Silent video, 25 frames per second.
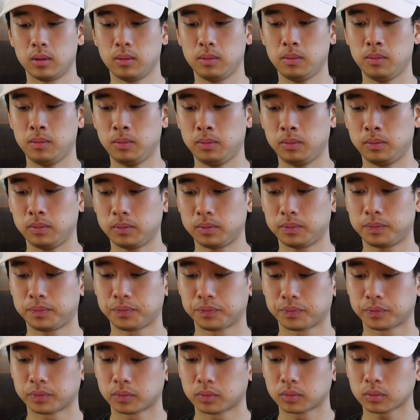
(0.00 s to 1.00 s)

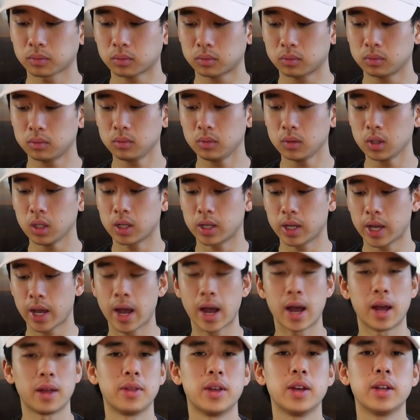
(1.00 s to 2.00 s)

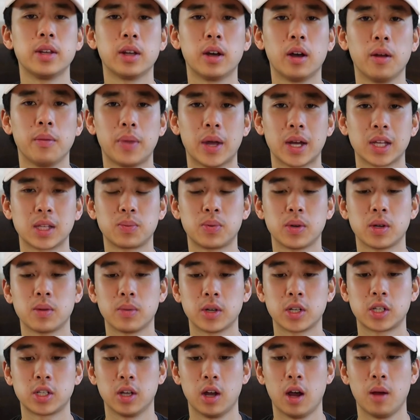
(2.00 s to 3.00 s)
Yeah, and then that's pretty
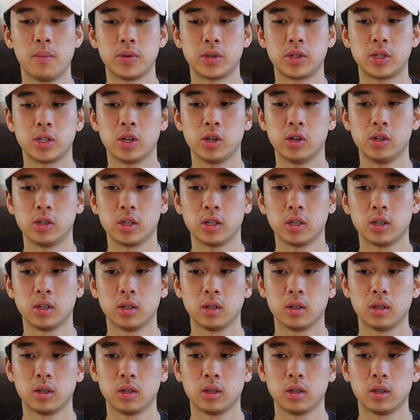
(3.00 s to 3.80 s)
much the episode.